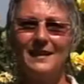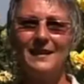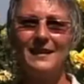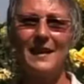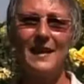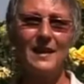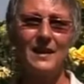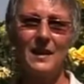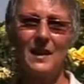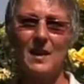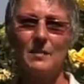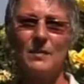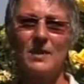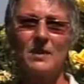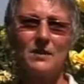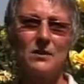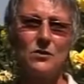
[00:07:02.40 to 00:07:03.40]
in
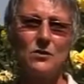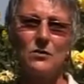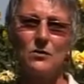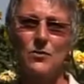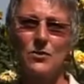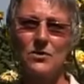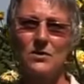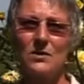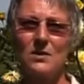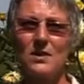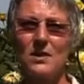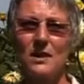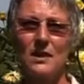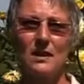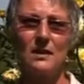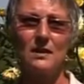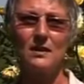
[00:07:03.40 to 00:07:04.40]
handicap
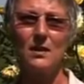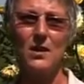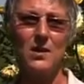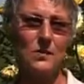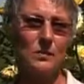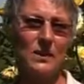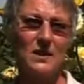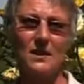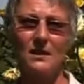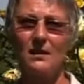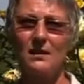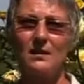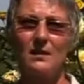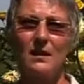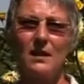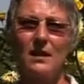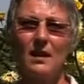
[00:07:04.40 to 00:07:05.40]
institutions, in
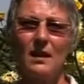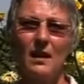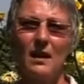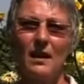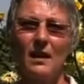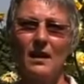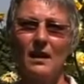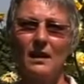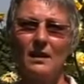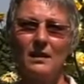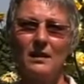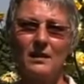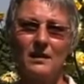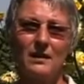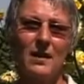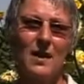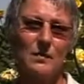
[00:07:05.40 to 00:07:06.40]
hospitals,
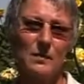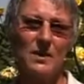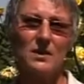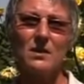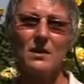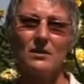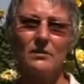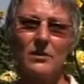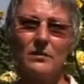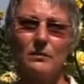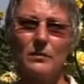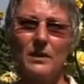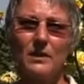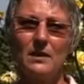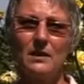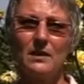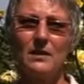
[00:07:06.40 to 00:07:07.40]
and I myself
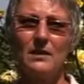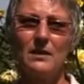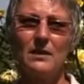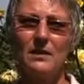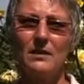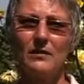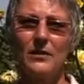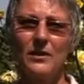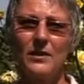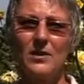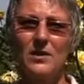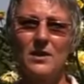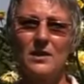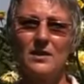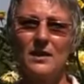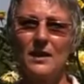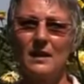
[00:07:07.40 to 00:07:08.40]
have been
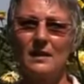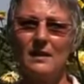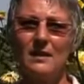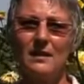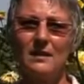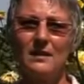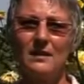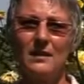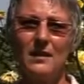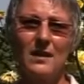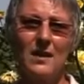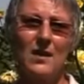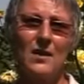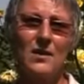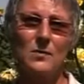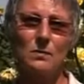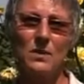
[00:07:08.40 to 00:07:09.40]
volunteering
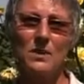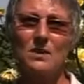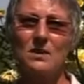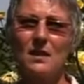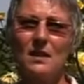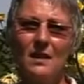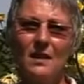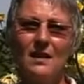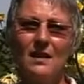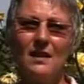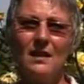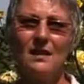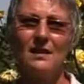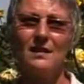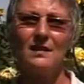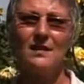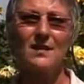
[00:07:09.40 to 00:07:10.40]
in a hospice
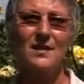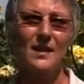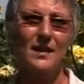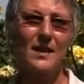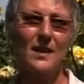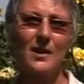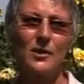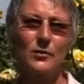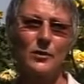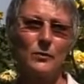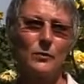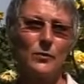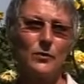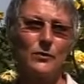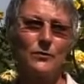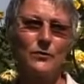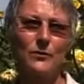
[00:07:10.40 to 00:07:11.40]
and in a
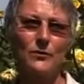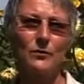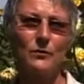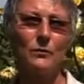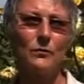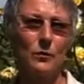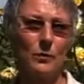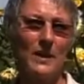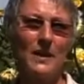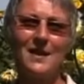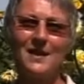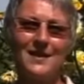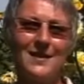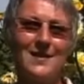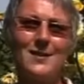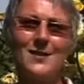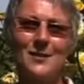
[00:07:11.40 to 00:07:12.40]
psychiatric ward for
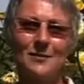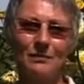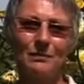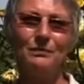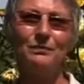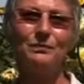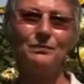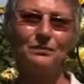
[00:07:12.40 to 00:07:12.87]
many years.